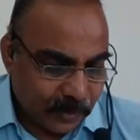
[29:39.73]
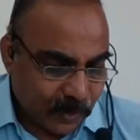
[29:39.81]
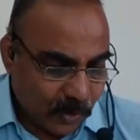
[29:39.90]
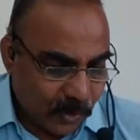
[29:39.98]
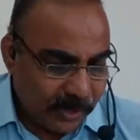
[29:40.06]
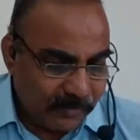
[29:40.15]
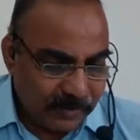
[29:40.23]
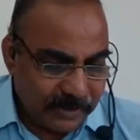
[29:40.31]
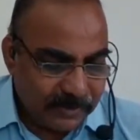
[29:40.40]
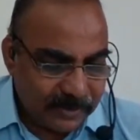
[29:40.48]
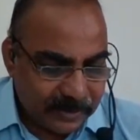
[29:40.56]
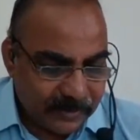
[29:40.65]
Rolling
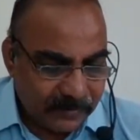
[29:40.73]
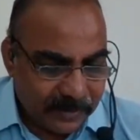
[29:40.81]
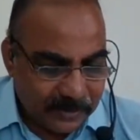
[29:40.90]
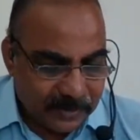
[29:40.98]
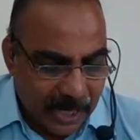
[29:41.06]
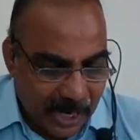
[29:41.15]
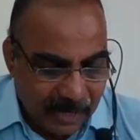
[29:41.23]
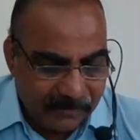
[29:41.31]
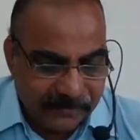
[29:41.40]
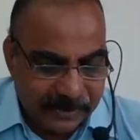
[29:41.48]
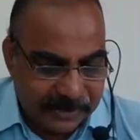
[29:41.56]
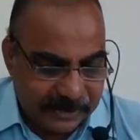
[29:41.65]
with
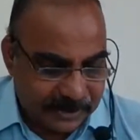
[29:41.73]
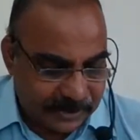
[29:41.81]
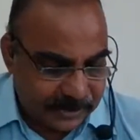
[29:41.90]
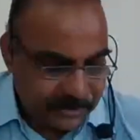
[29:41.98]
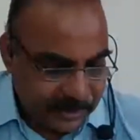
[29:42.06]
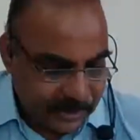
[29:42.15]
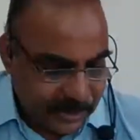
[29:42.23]
half hitches.